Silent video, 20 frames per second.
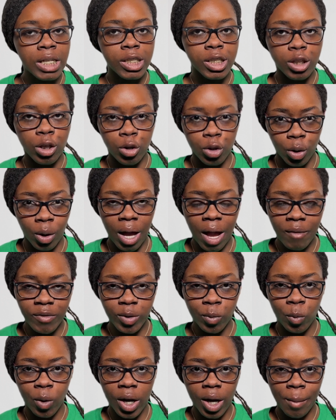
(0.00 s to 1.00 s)
So you don't have to
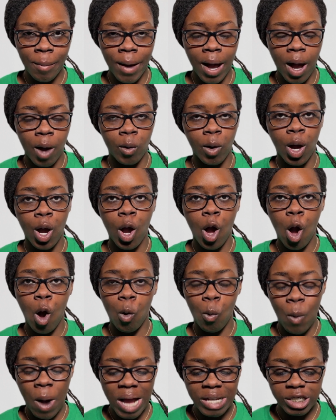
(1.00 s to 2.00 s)
worry about
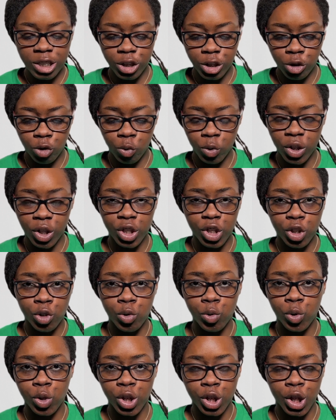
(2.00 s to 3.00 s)
washing you and your
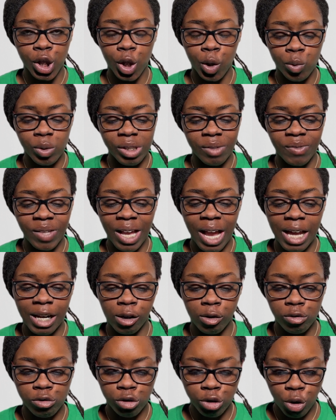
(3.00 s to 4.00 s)
children's clothes if they got to go
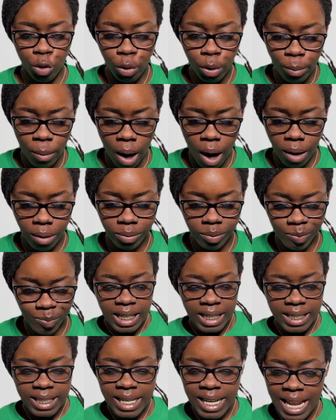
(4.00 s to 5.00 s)
to school tomorrow.
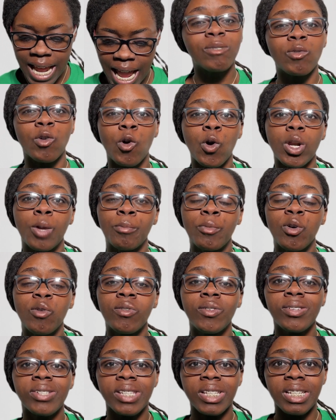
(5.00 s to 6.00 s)
Next, we're going to move
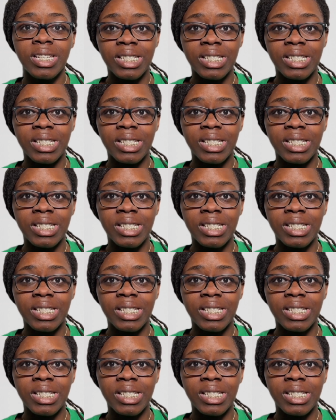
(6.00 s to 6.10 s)
on to the